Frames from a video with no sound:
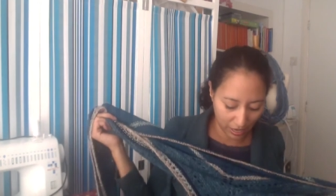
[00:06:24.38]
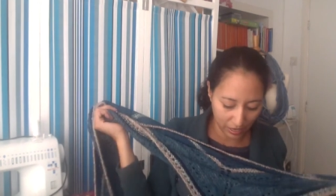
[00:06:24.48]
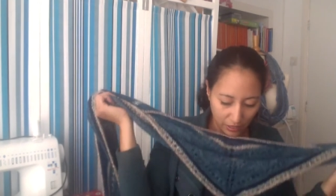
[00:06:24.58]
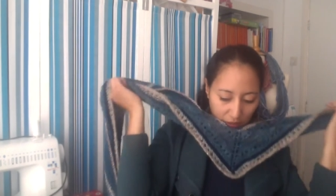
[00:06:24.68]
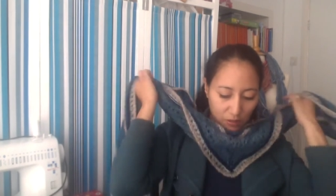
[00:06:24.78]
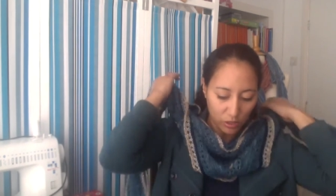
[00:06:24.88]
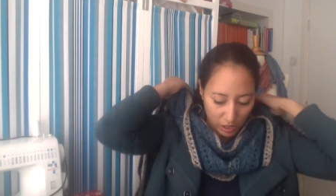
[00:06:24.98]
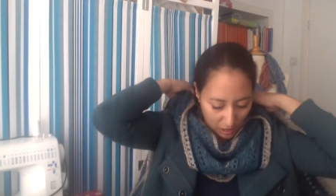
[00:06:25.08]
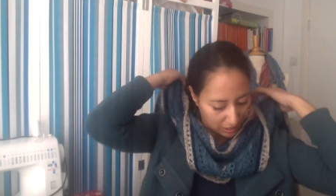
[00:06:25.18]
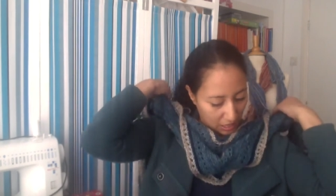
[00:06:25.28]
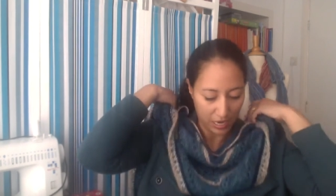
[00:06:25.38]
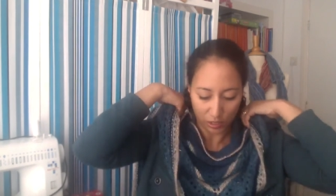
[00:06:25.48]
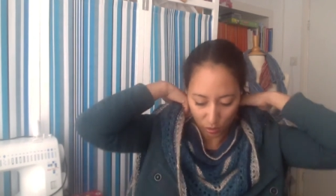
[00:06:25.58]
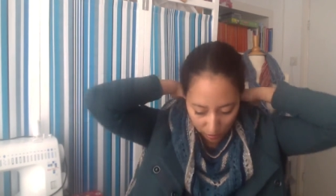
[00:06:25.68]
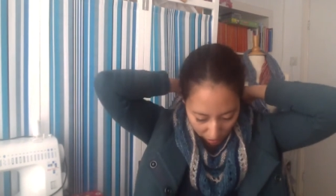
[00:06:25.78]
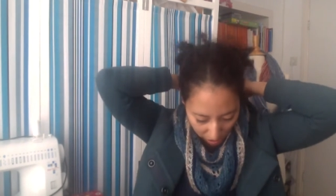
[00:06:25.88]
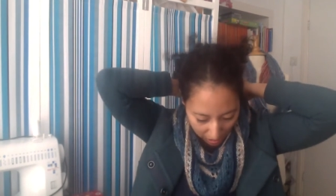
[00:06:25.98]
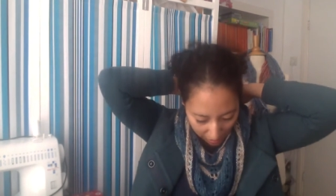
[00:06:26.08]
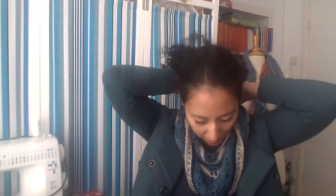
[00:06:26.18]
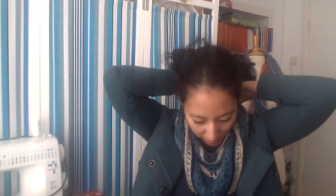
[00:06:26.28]
I usually like to wear it
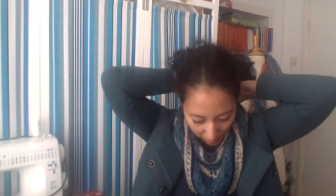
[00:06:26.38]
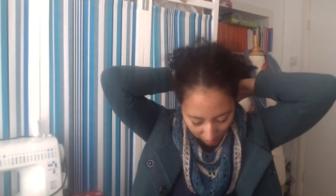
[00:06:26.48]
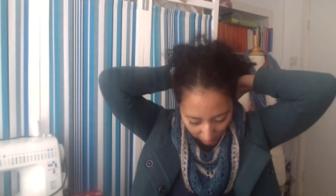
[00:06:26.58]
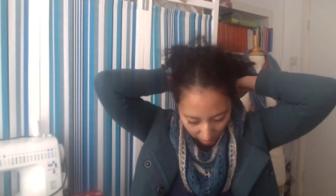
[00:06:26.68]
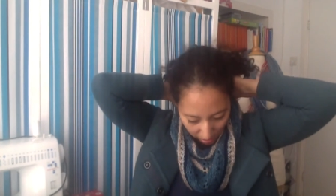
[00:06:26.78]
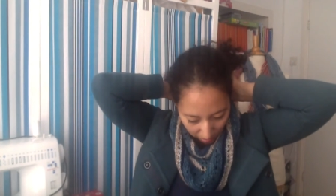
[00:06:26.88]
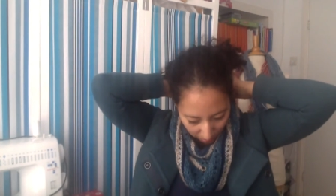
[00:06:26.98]
like this.